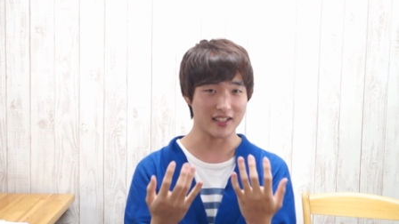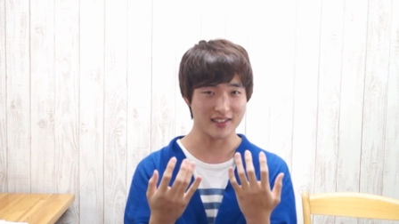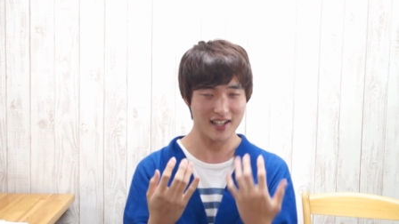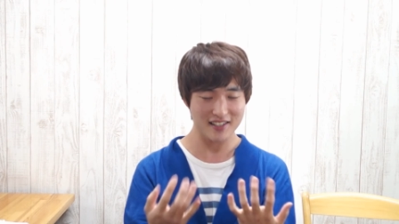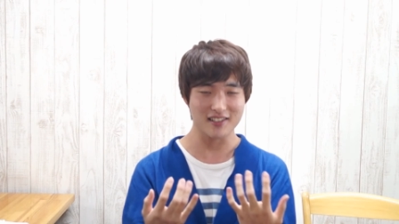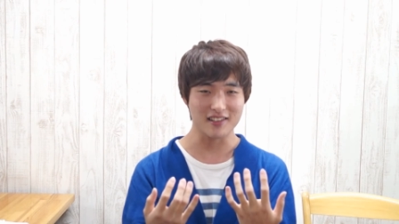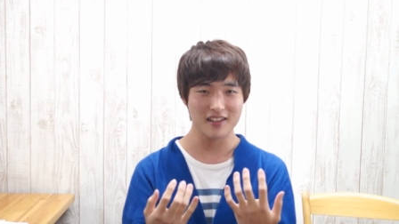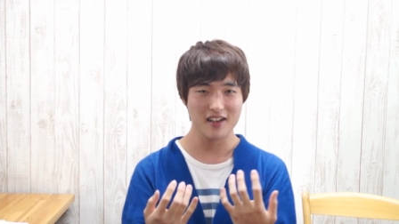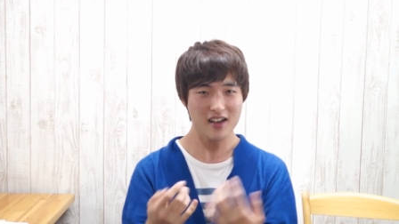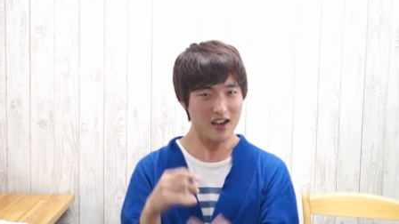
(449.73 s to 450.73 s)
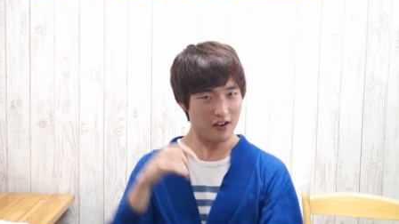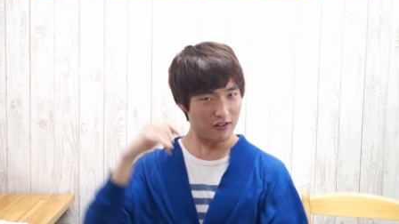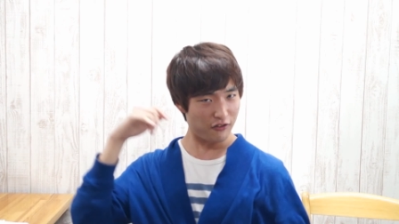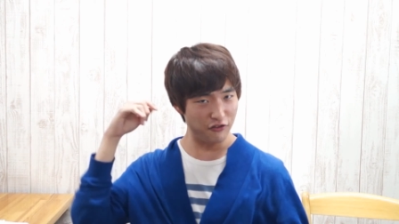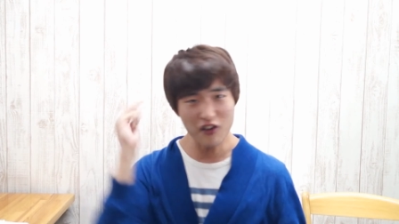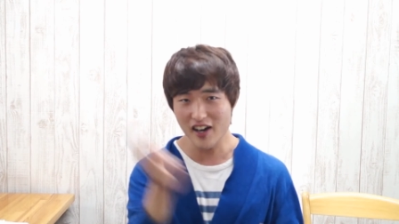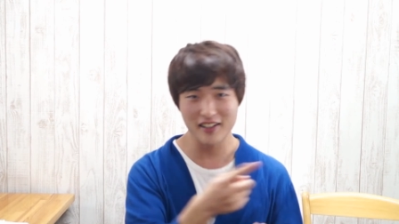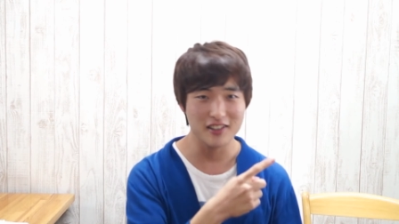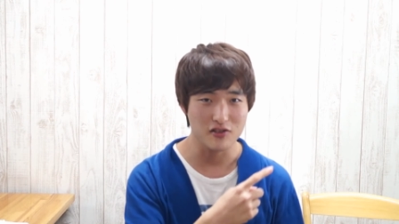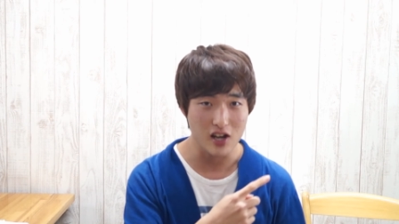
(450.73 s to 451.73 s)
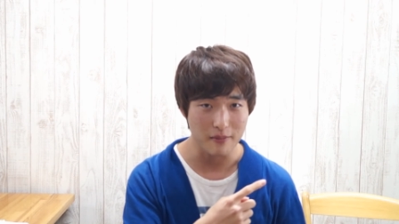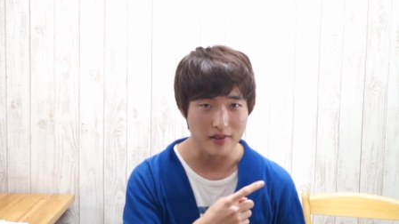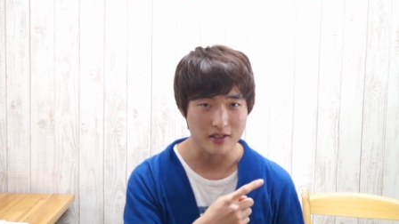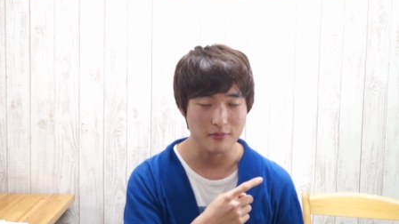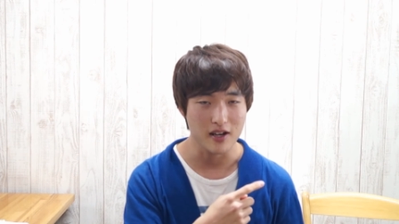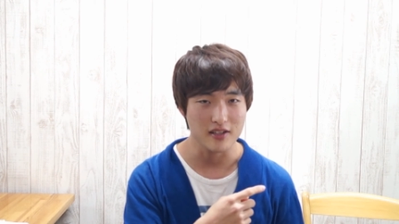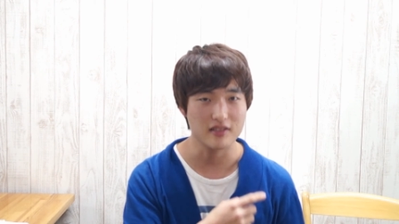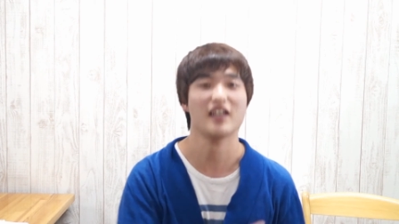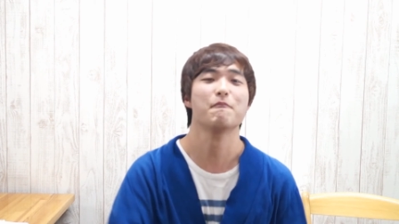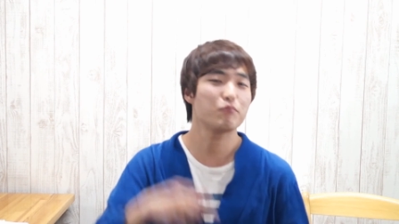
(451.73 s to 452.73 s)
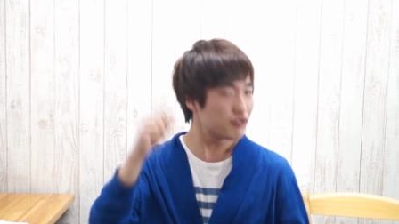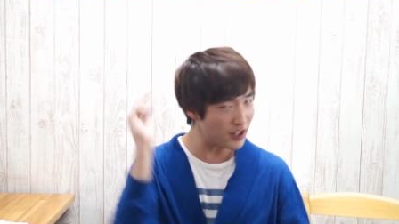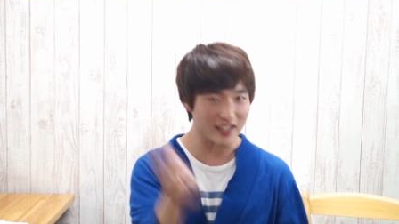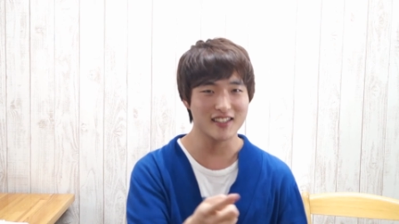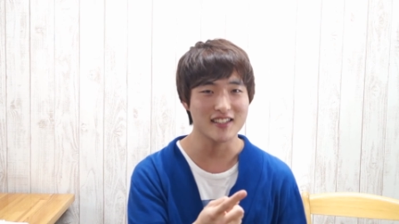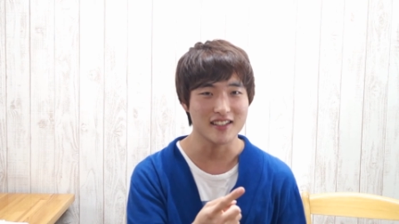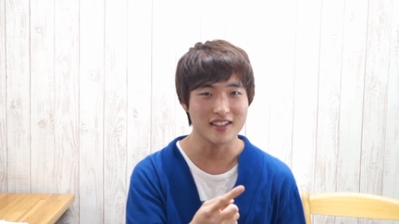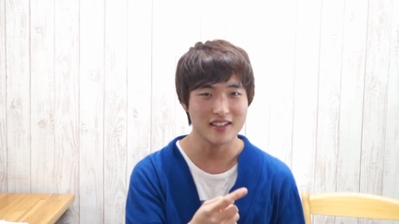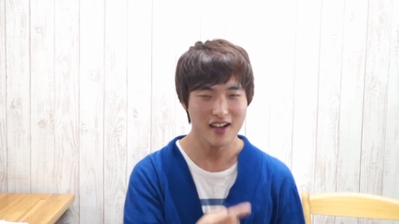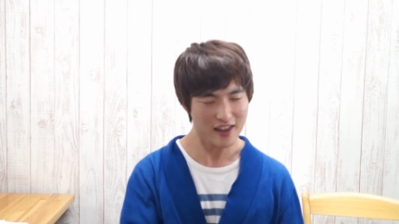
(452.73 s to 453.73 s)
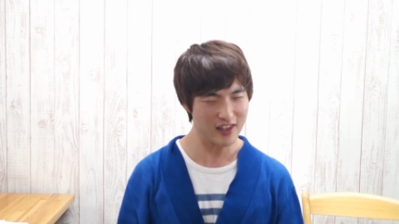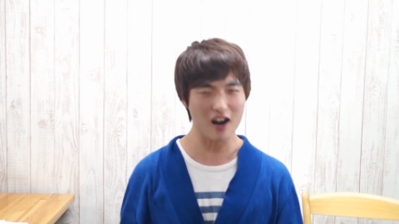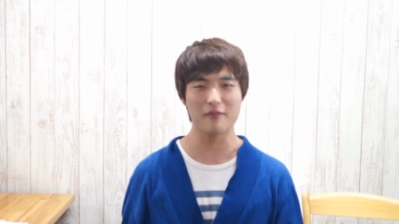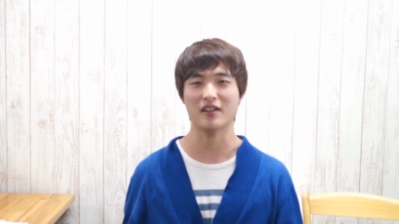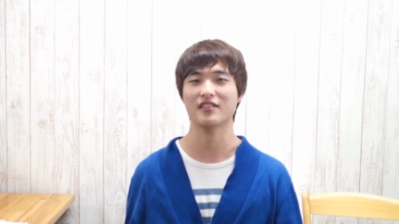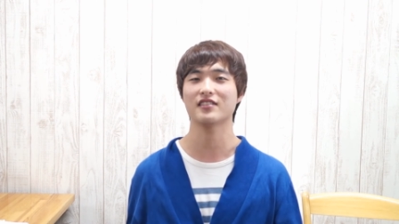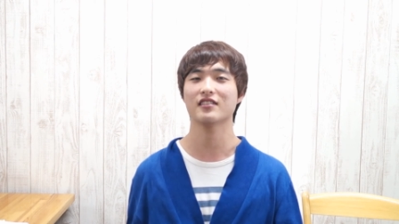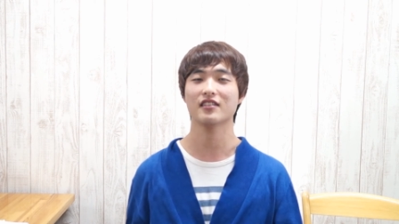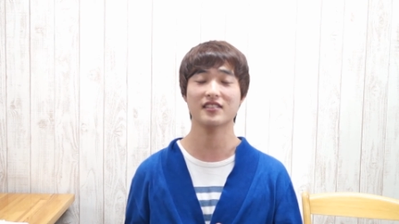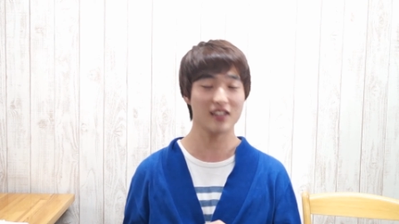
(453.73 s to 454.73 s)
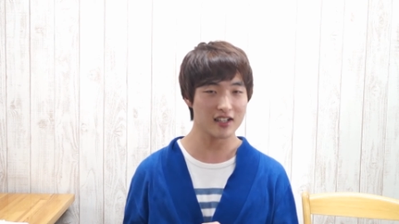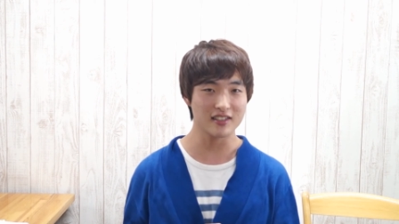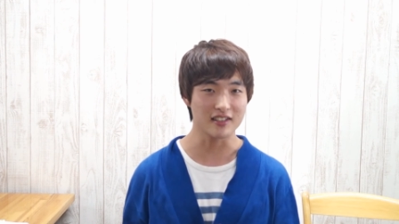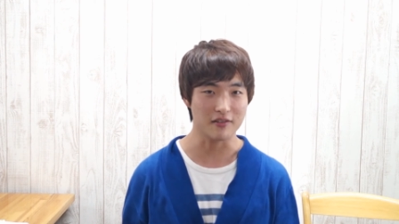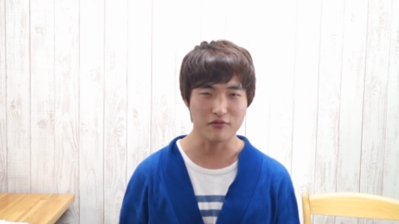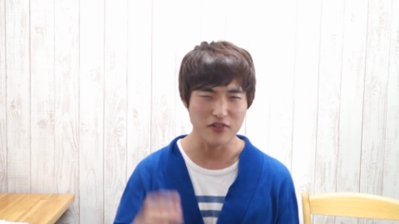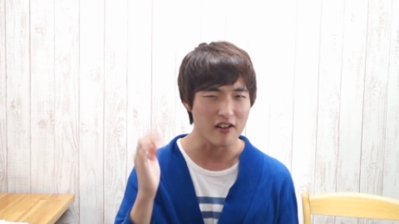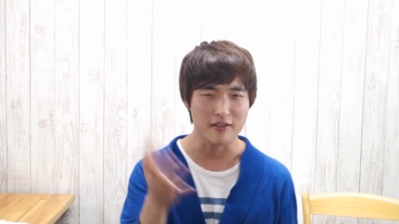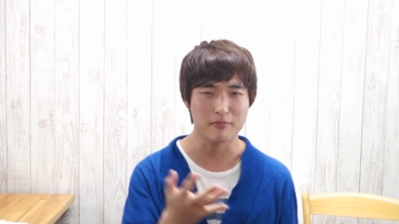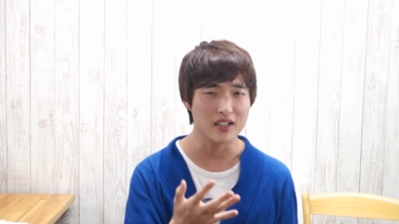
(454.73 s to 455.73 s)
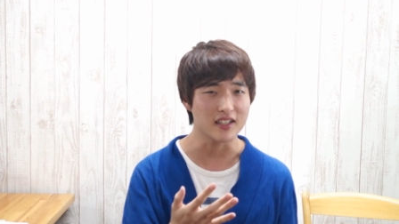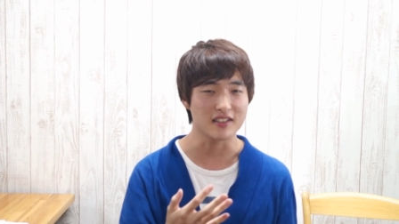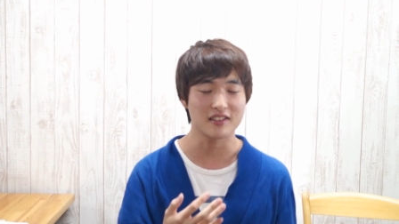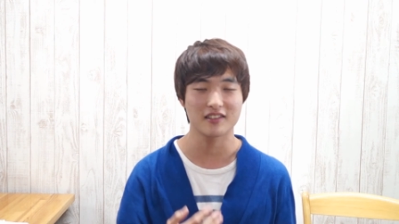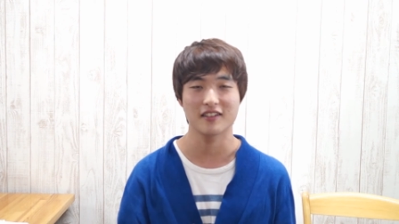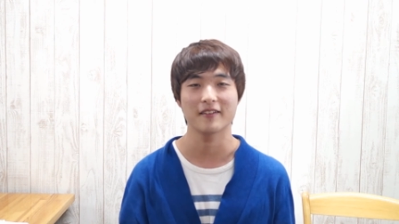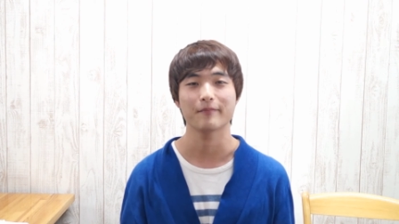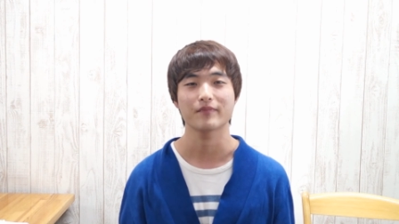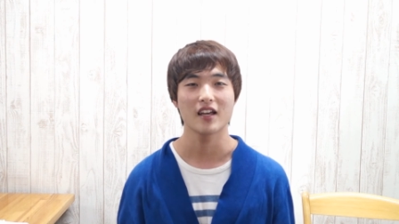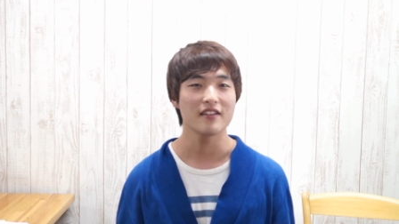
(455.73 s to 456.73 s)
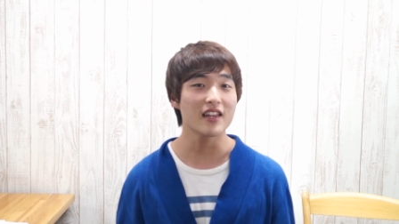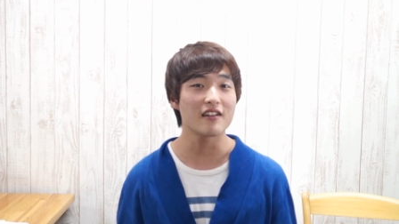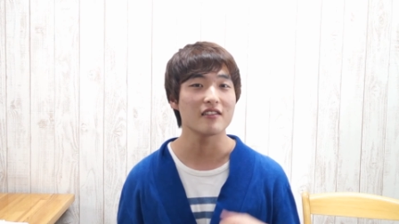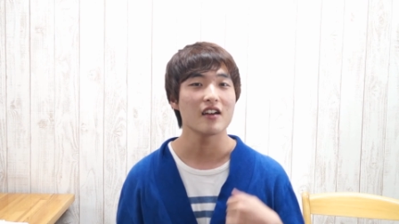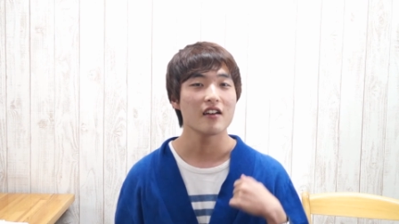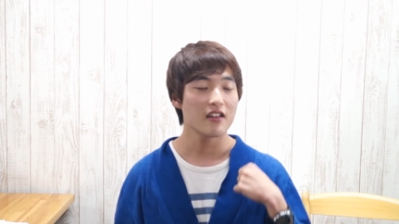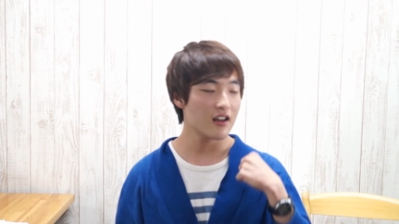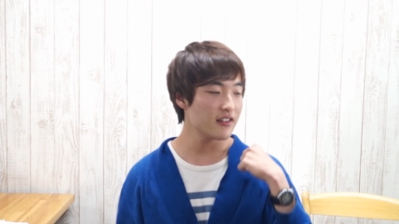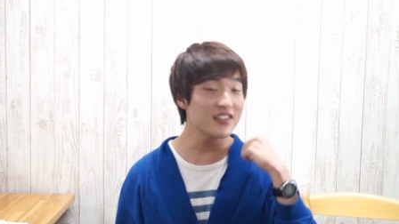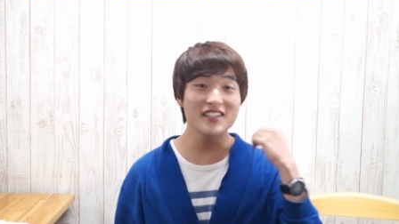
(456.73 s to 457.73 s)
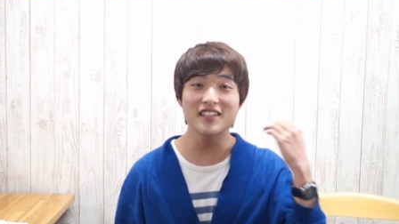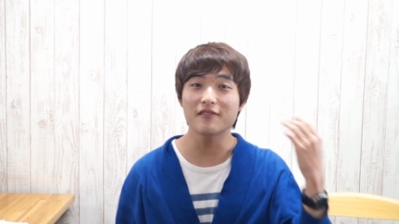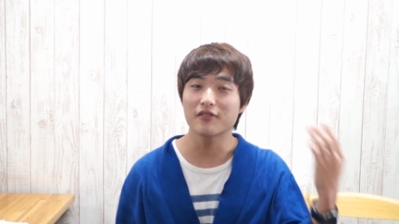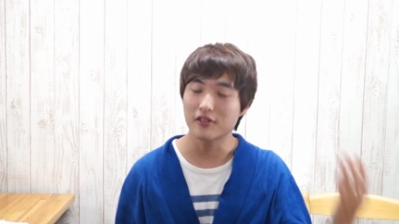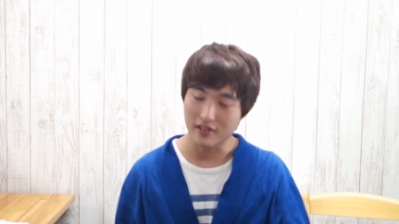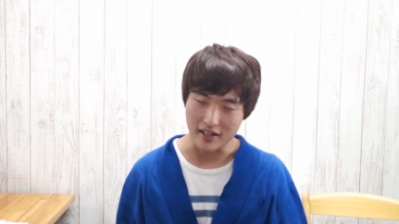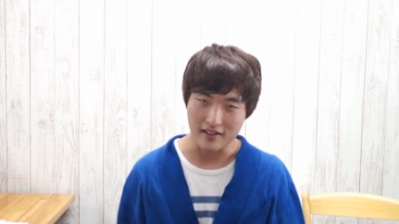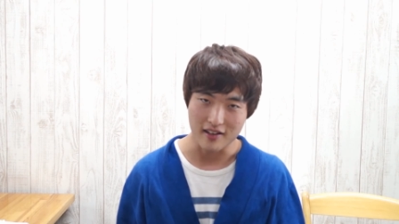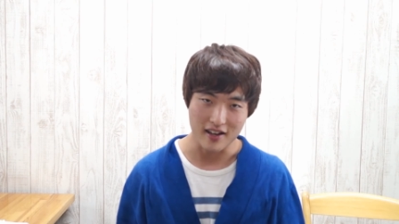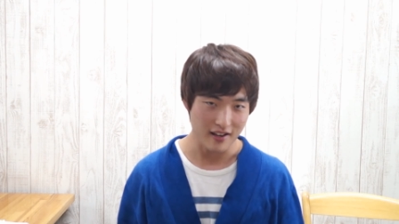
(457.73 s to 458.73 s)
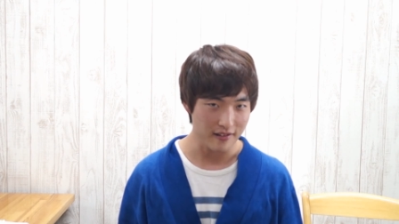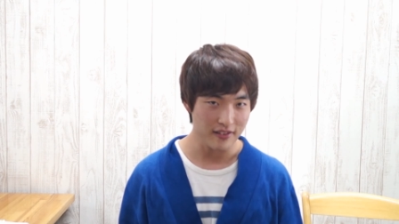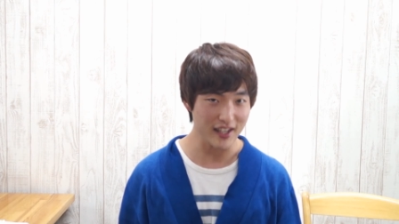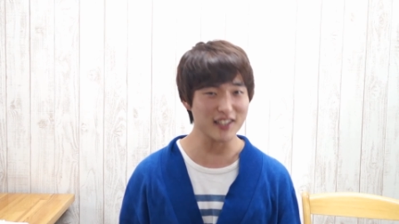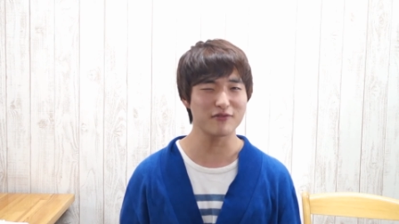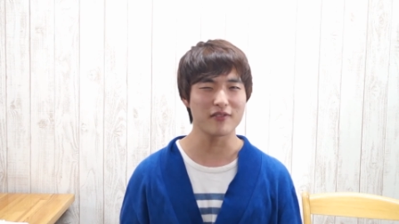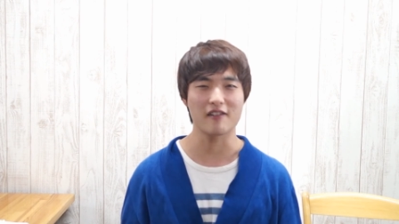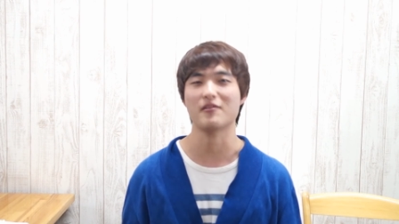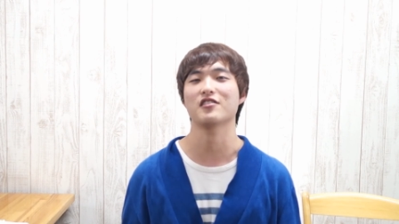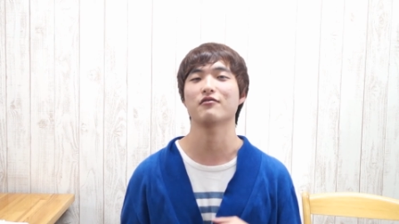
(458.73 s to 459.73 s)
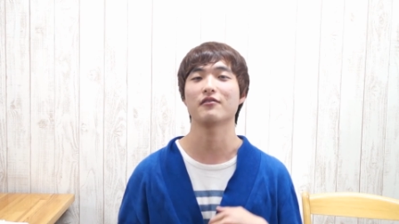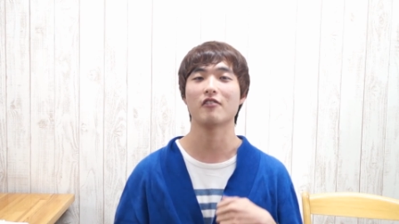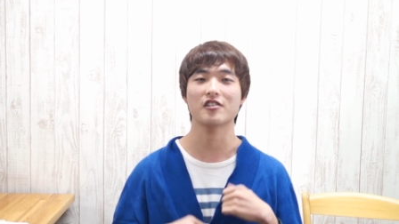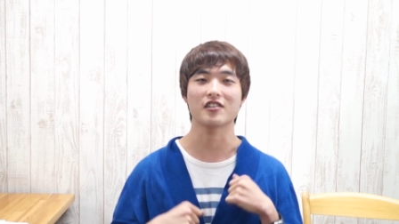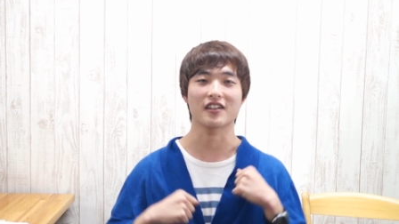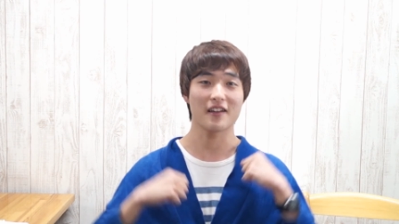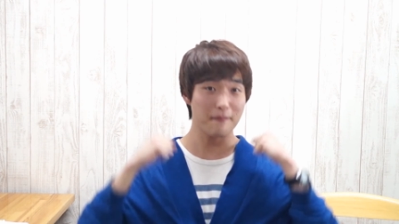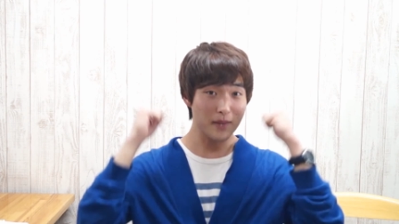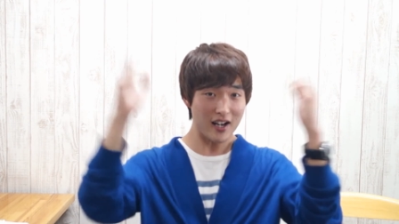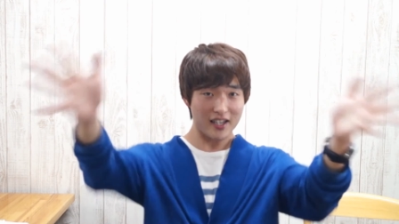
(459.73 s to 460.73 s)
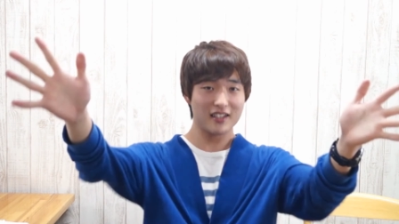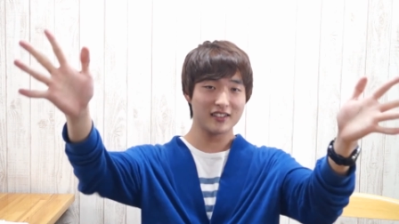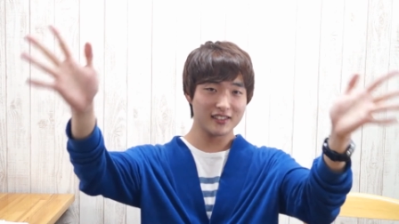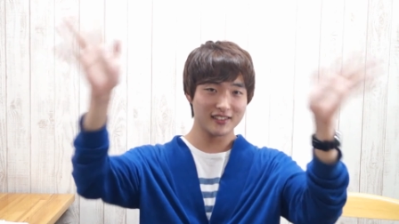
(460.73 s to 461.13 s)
next lesson, find a Japanese person and practice it. They'll be certainly very pleased. Now, this is it for today. Thanks very much for watching. Bye!